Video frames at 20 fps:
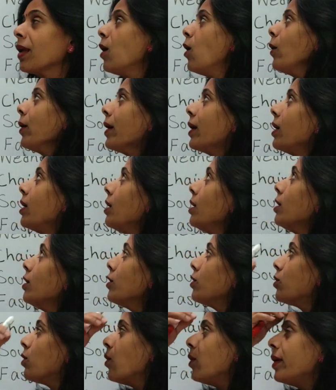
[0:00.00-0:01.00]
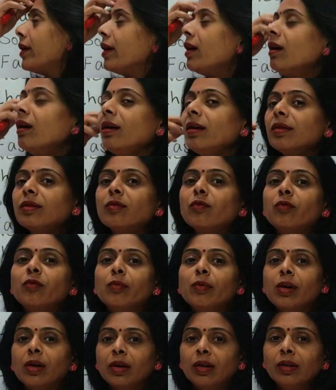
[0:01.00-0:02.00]
Okay. So here is a
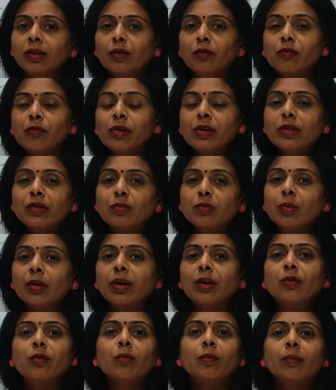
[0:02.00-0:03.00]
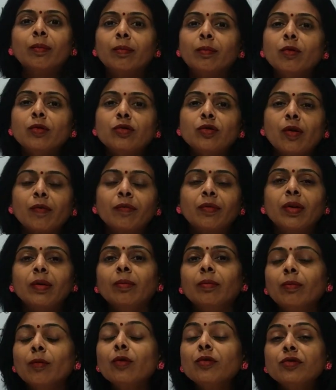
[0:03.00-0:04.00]
word. The first word most
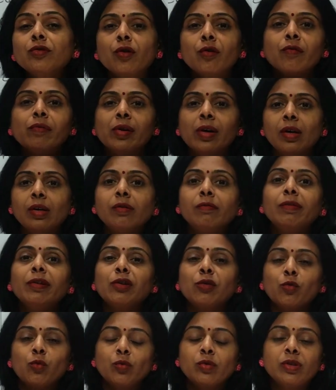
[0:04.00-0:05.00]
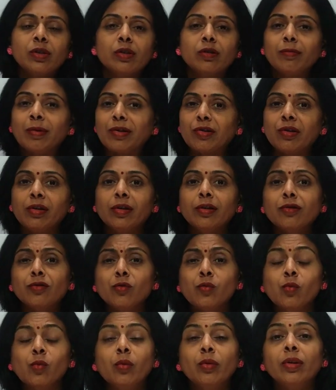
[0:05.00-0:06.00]
of us we use, especially in
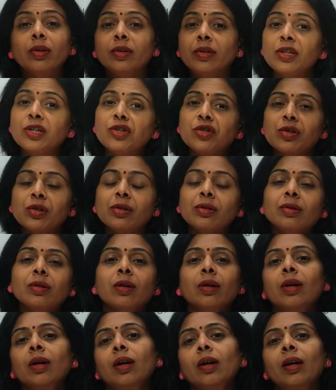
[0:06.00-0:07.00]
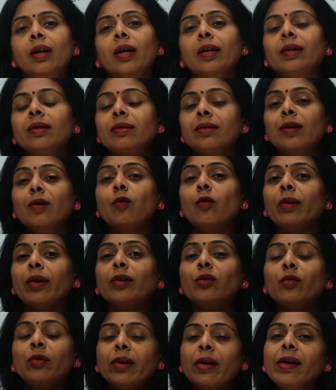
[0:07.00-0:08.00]
school. The teachers, like they say, okay,
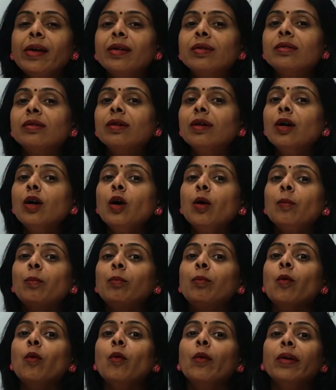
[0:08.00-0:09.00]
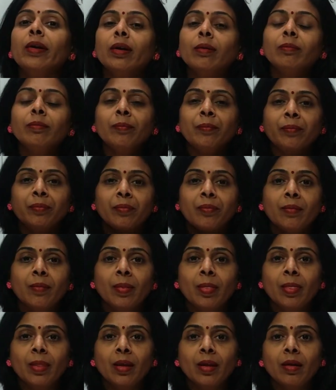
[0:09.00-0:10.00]
today is a poem
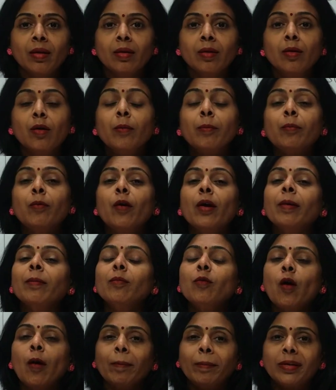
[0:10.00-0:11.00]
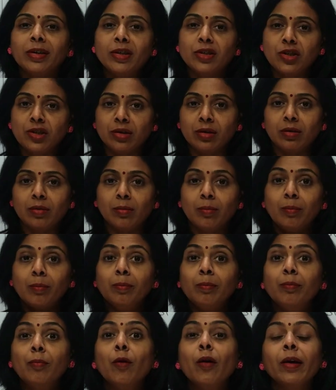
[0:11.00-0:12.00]
competition.
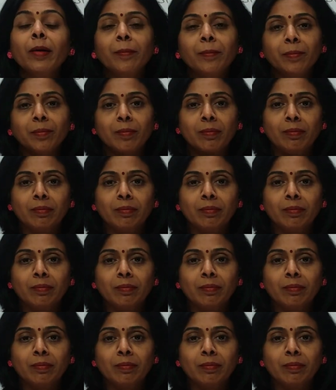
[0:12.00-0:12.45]
Poem.